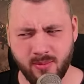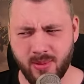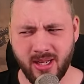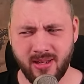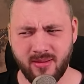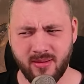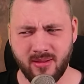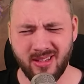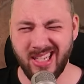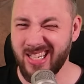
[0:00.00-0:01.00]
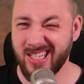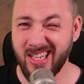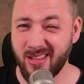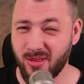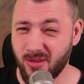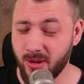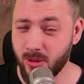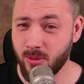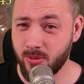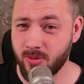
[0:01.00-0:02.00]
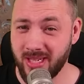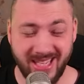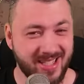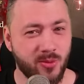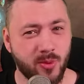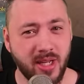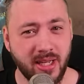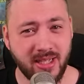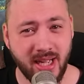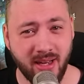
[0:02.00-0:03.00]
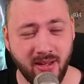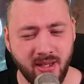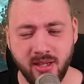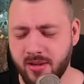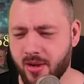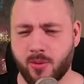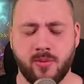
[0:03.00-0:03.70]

But is it though? Is it really dead? No.